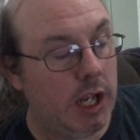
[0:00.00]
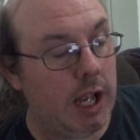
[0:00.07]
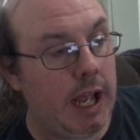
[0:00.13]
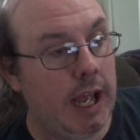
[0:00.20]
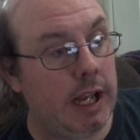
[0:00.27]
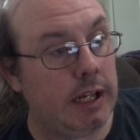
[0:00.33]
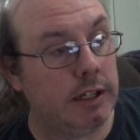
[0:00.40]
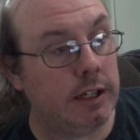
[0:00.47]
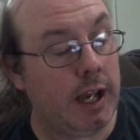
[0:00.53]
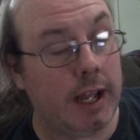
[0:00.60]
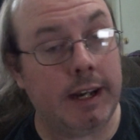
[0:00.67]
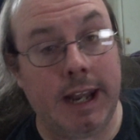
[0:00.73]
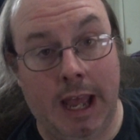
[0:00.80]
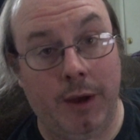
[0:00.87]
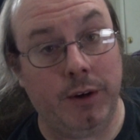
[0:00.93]
had
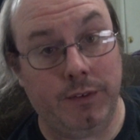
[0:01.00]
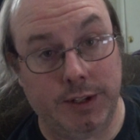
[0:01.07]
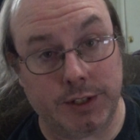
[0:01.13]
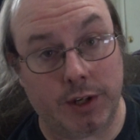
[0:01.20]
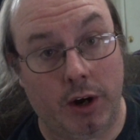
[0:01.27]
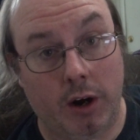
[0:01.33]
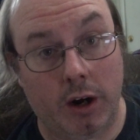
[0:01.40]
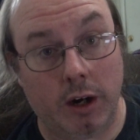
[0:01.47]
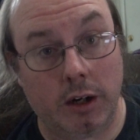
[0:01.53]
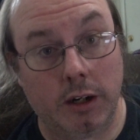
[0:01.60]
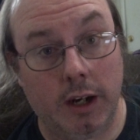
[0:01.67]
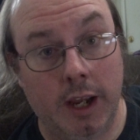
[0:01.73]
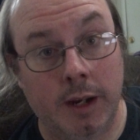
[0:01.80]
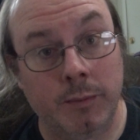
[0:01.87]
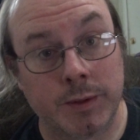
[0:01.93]
gotten out of his car
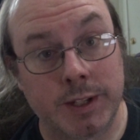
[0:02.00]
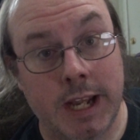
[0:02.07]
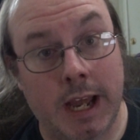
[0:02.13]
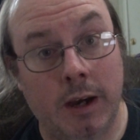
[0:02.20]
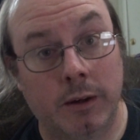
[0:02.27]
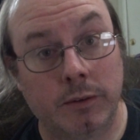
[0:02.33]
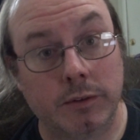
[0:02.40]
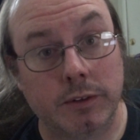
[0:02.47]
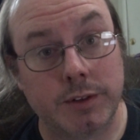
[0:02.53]
and was now